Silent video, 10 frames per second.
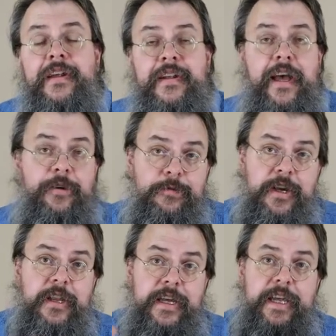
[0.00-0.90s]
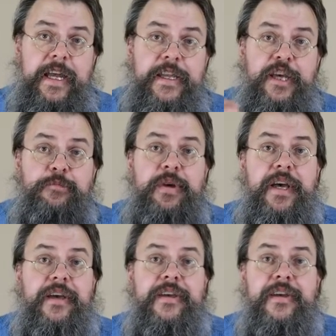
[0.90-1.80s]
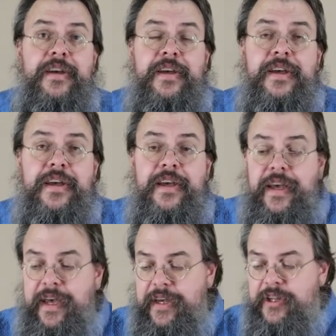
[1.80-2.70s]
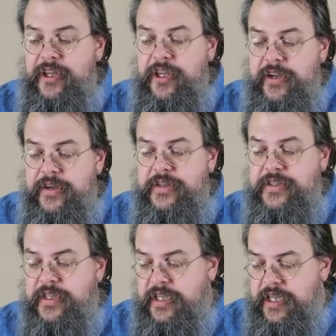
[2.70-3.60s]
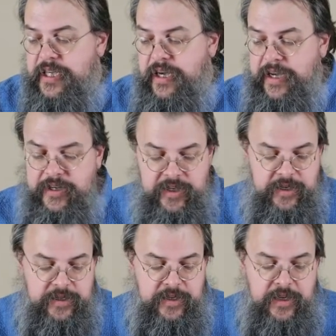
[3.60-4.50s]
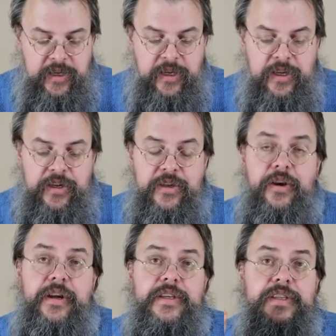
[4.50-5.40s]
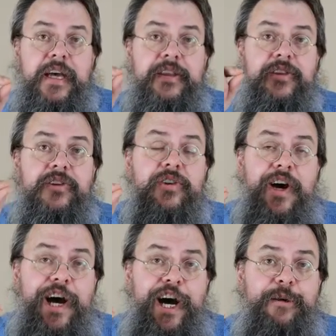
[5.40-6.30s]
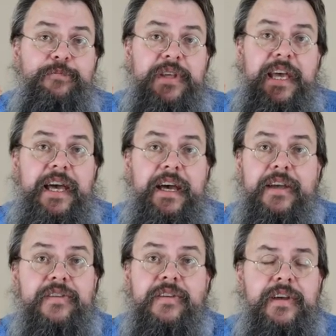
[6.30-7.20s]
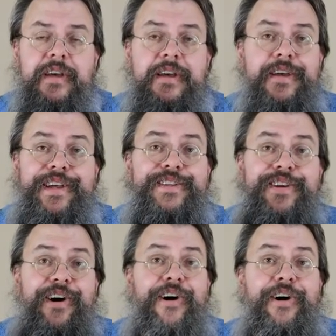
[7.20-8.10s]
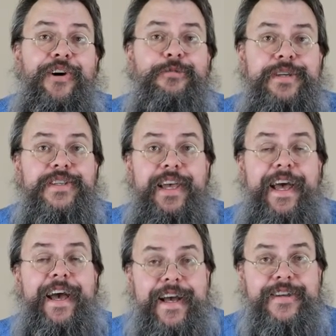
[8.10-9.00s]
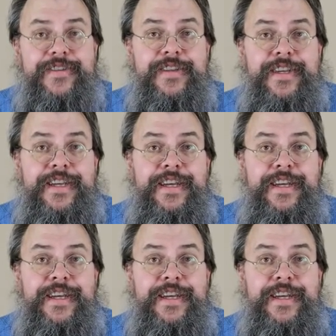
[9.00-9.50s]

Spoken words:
Now, we're going to let n get big. And here's the key idea. Notice that the top, the x, it's always x,